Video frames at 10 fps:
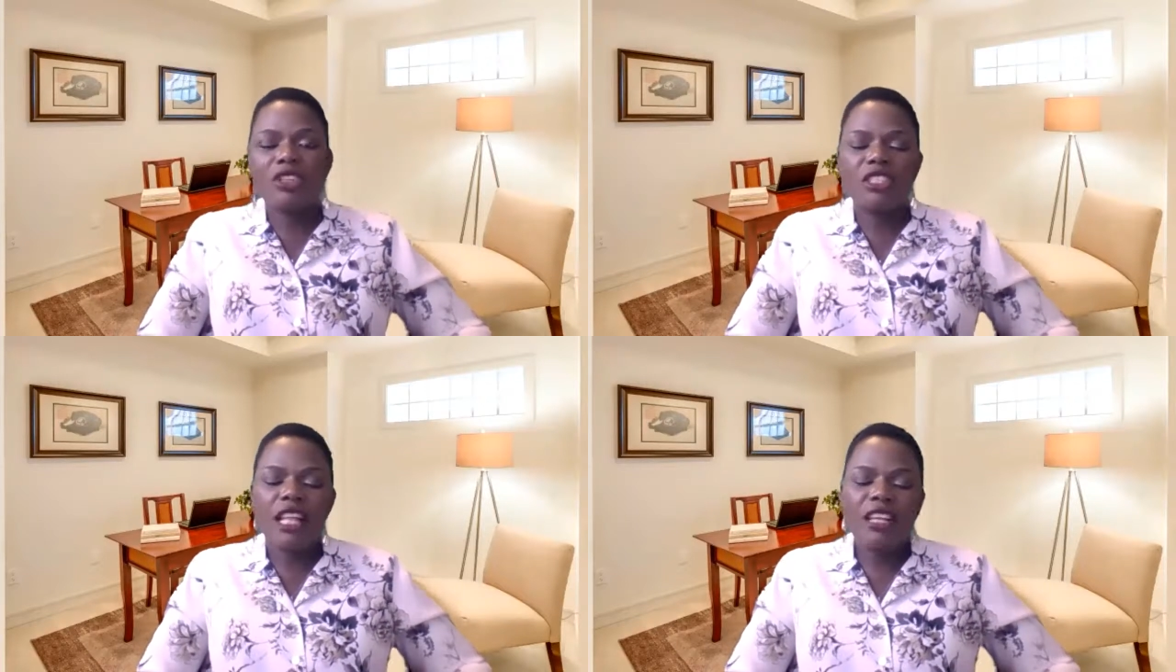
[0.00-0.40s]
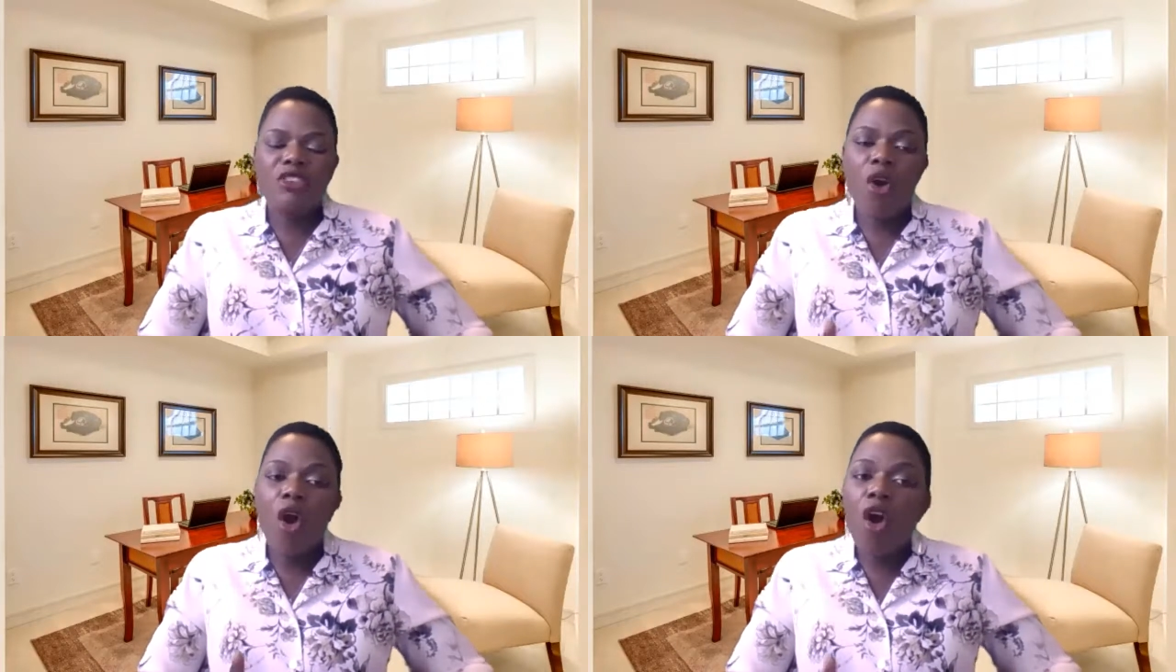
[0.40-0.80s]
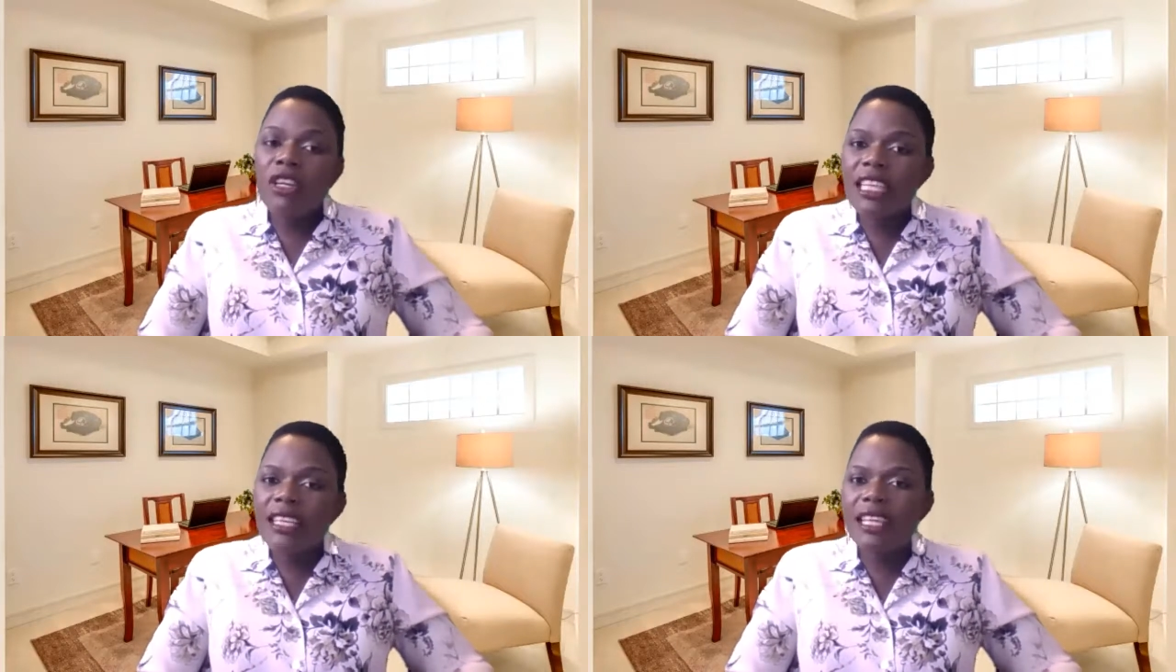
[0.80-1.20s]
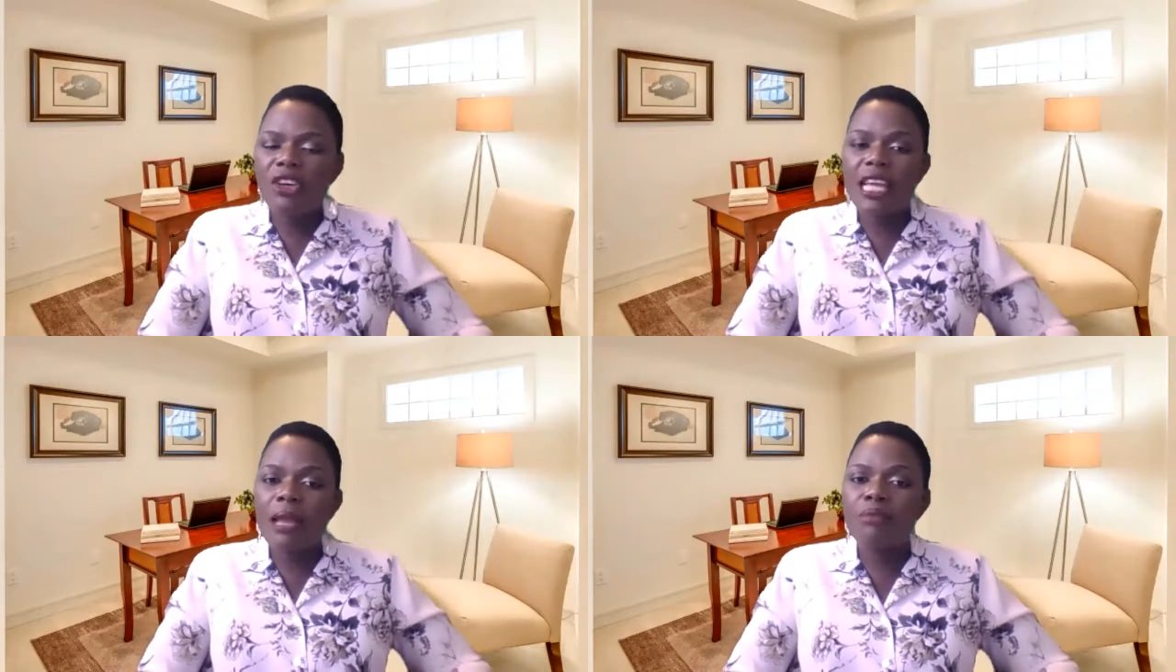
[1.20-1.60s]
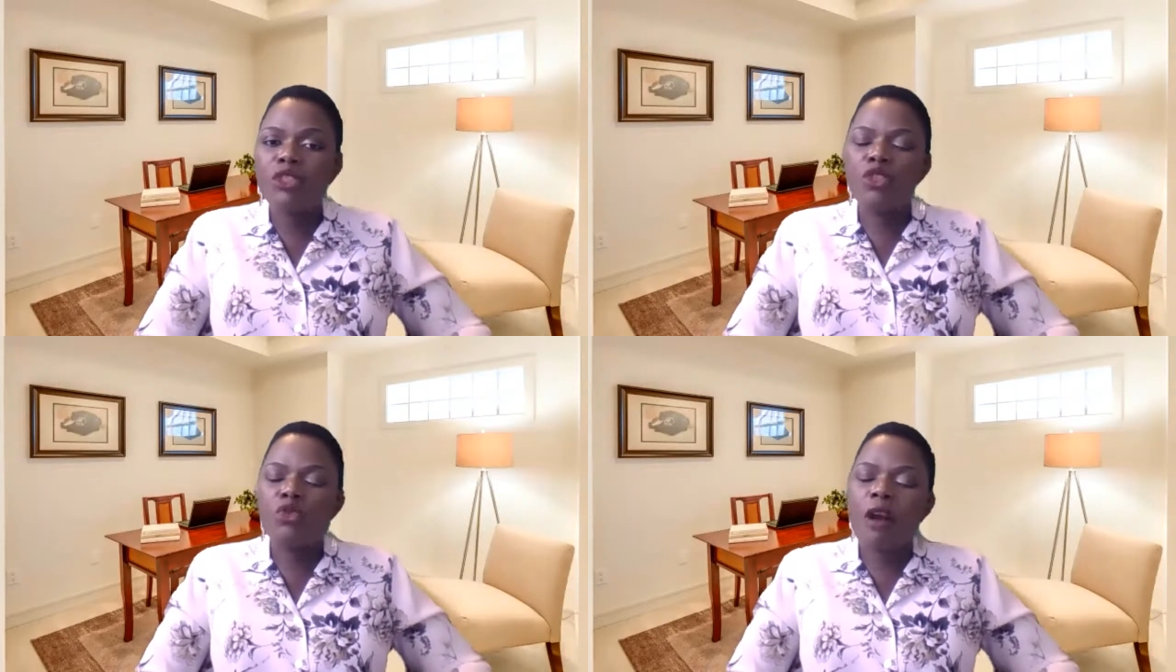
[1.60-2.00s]
such that your audience are
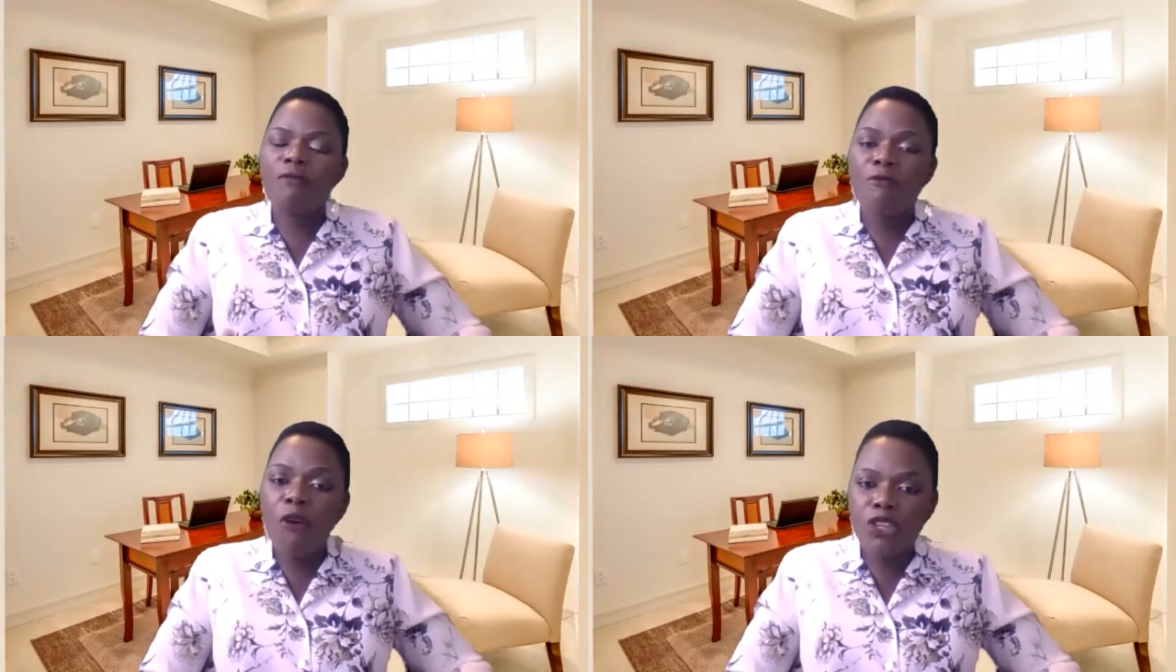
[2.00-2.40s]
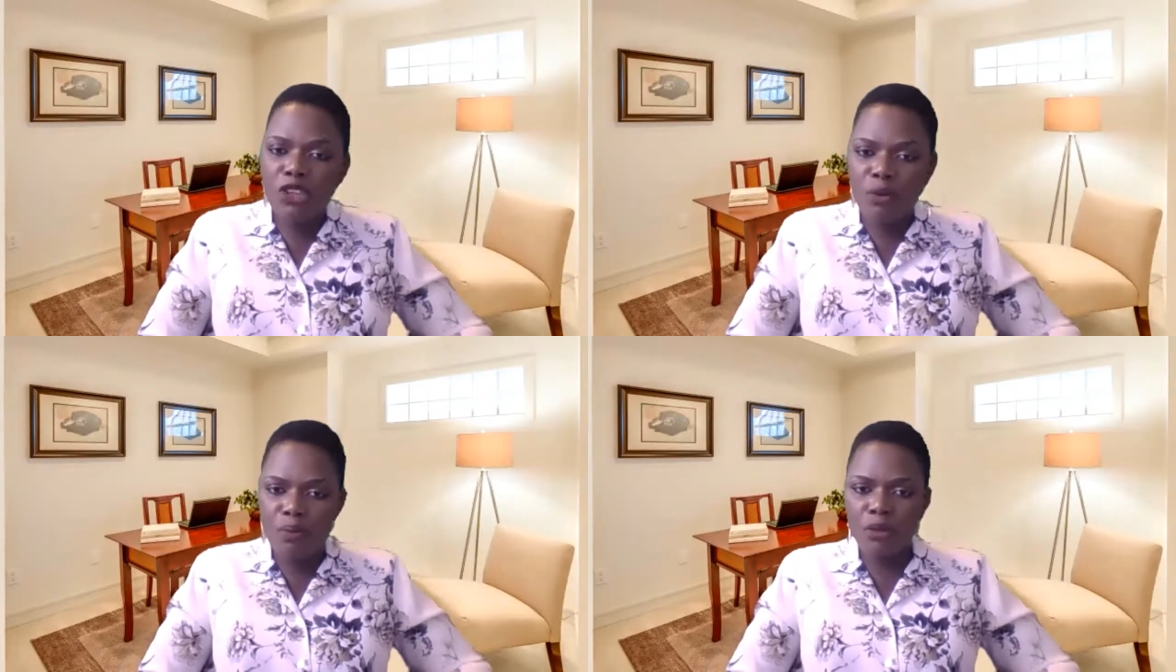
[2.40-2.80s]
not able to afford